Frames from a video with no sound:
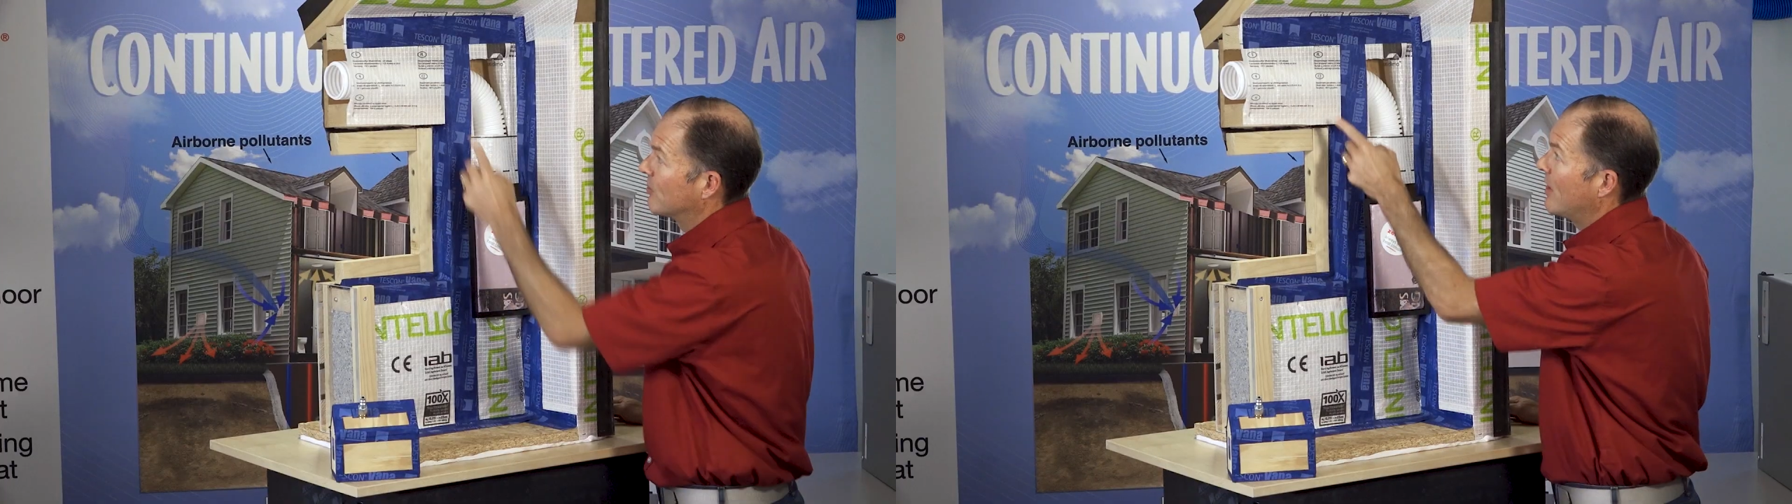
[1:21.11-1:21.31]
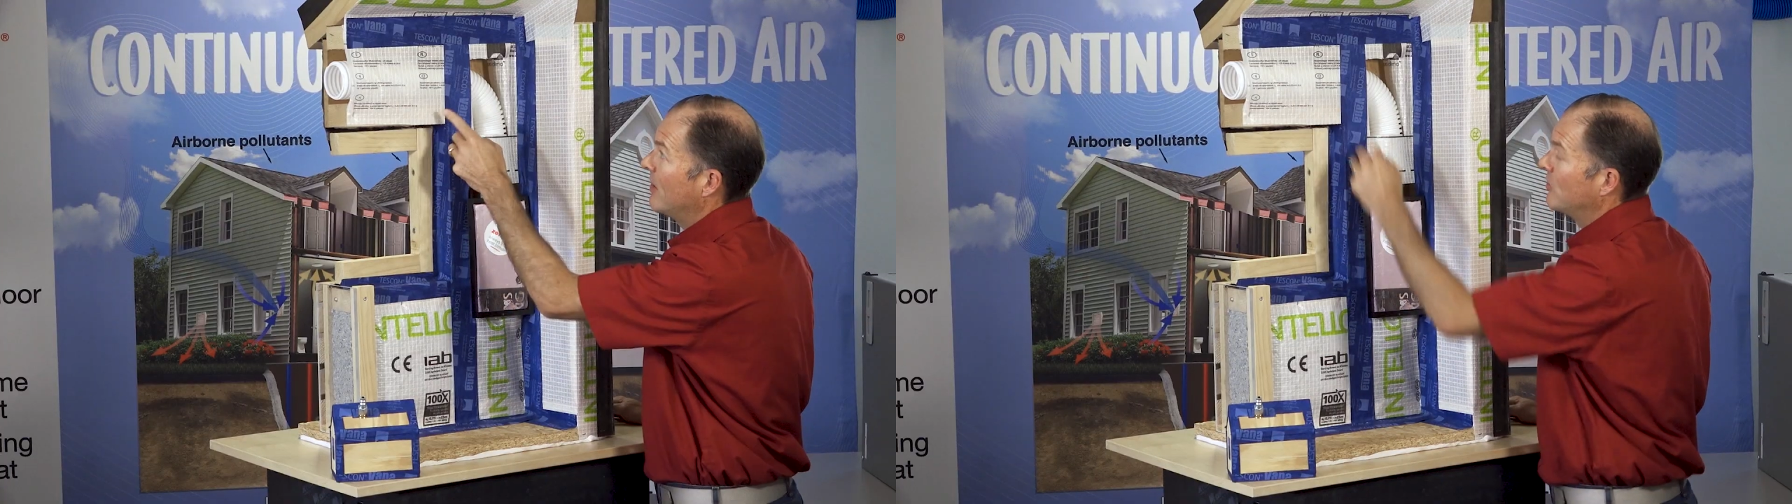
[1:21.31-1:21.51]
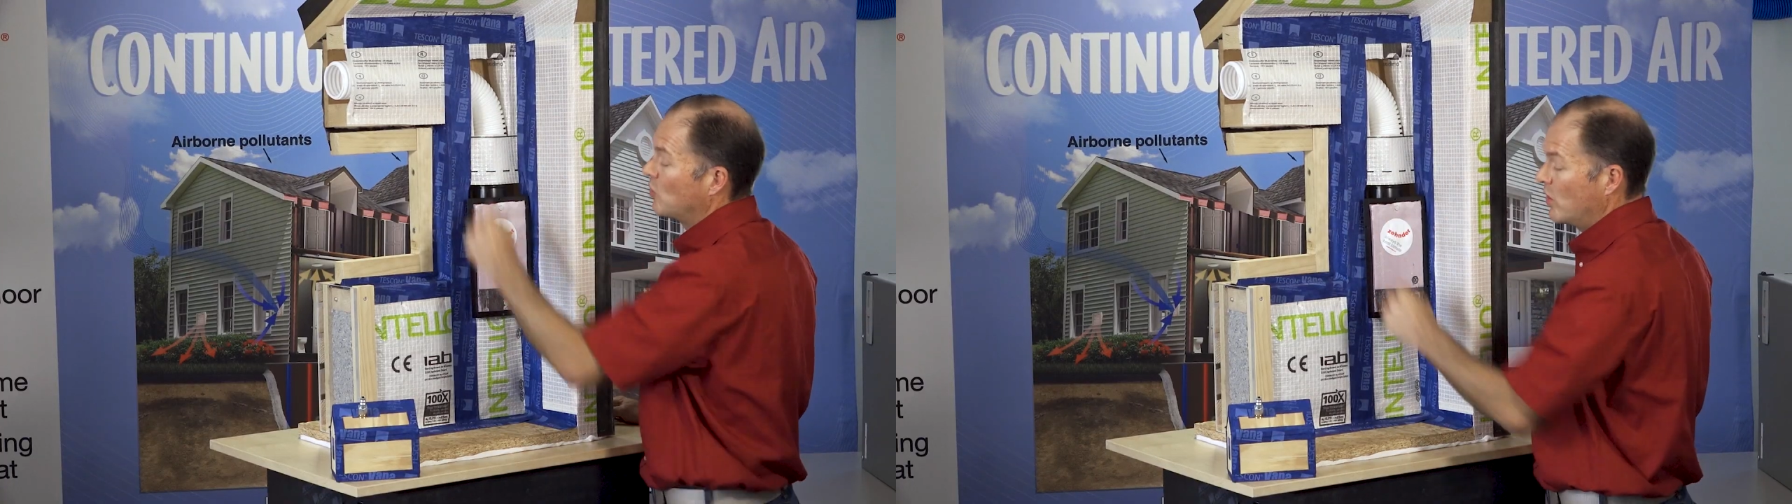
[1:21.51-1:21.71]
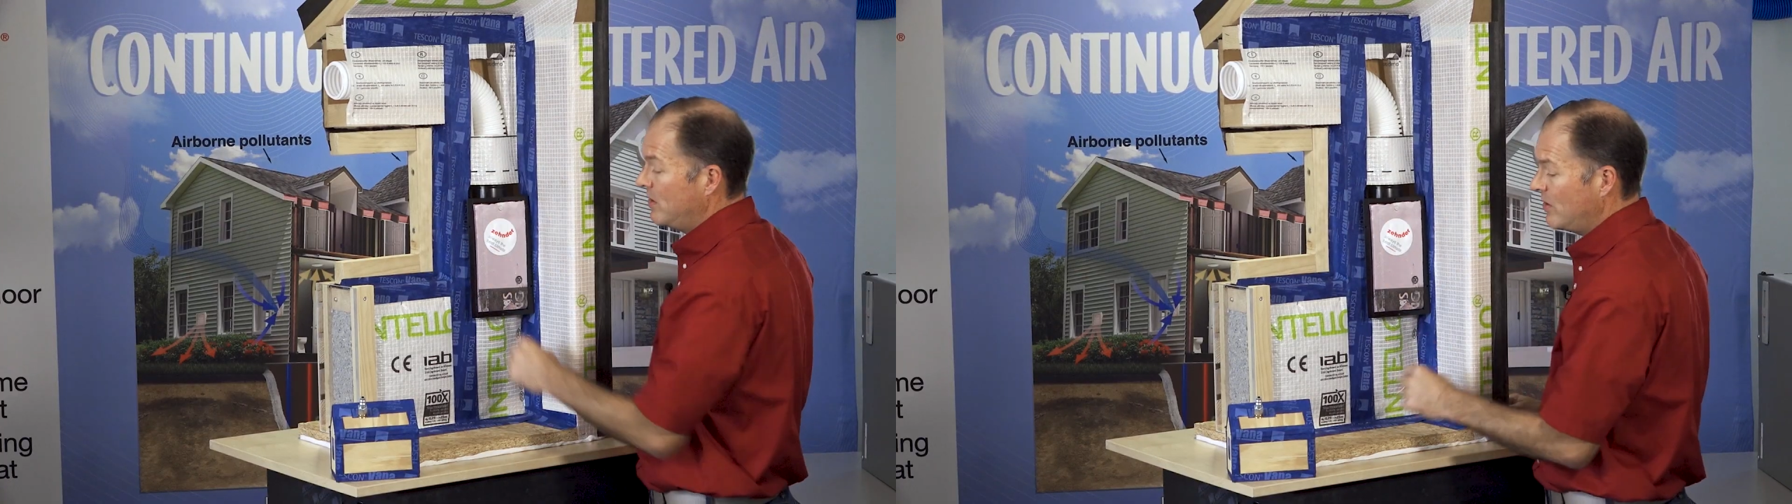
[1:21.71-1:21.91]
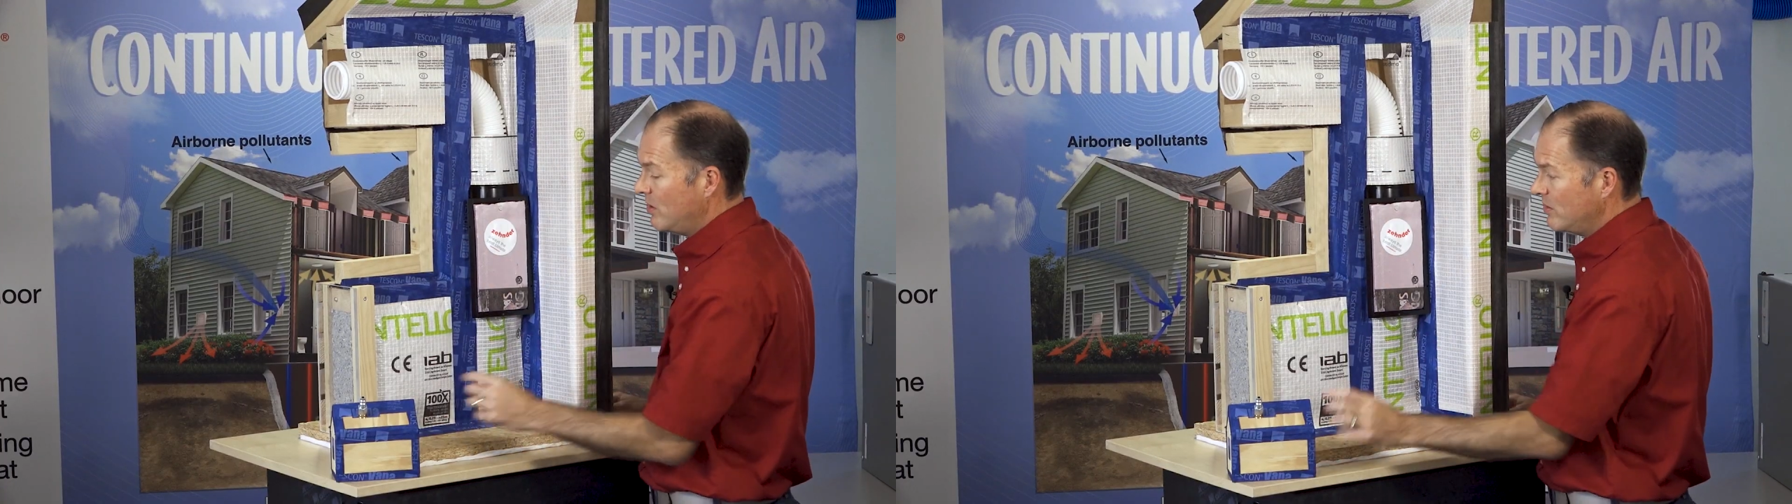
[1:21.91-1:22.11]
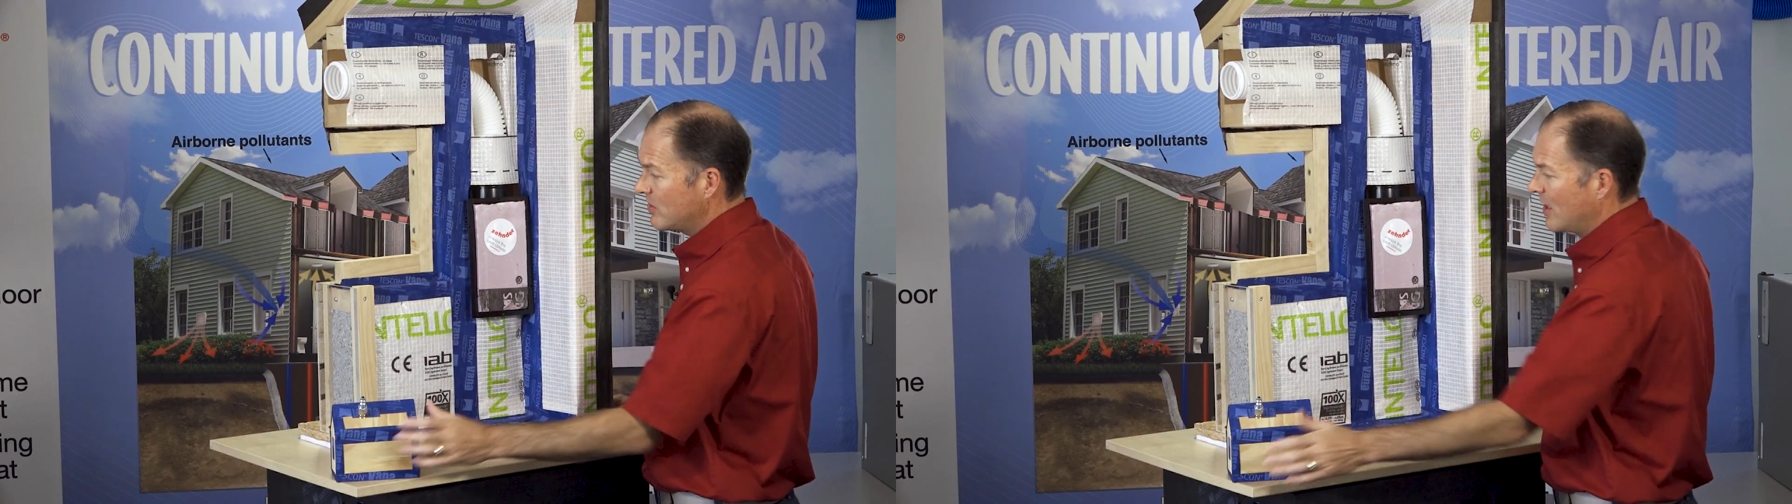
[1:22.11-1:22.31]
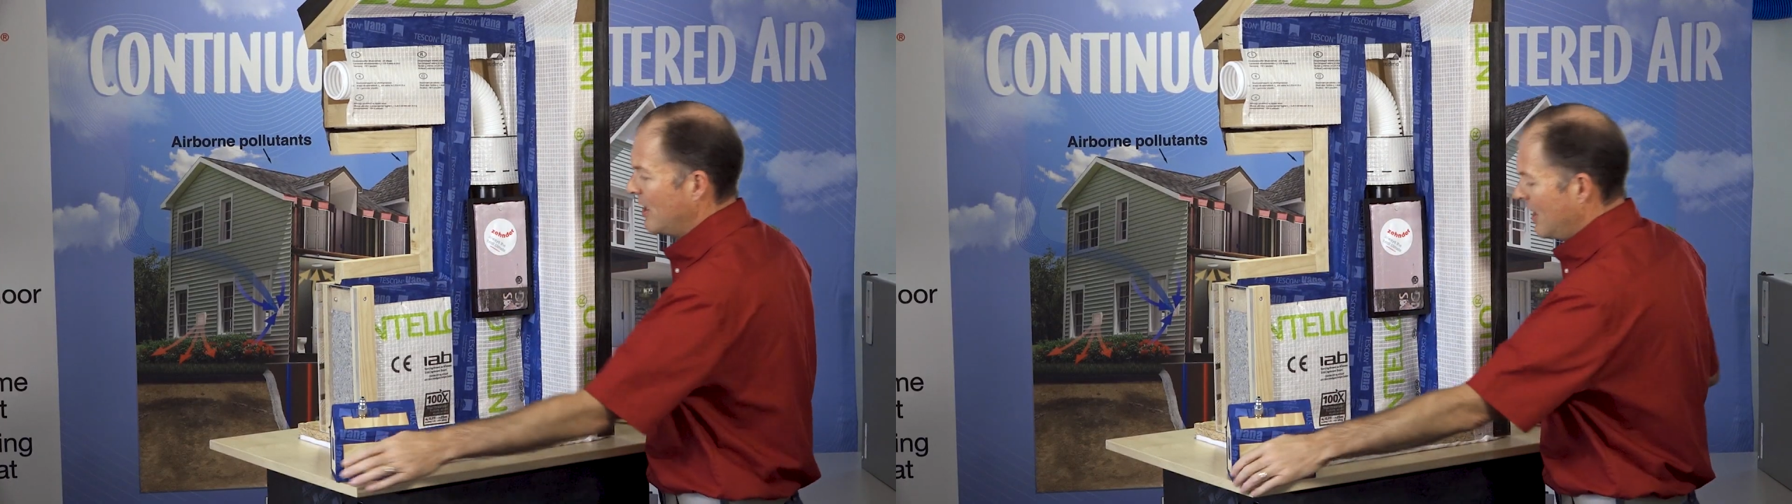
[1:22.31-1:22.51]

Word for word: around the windows.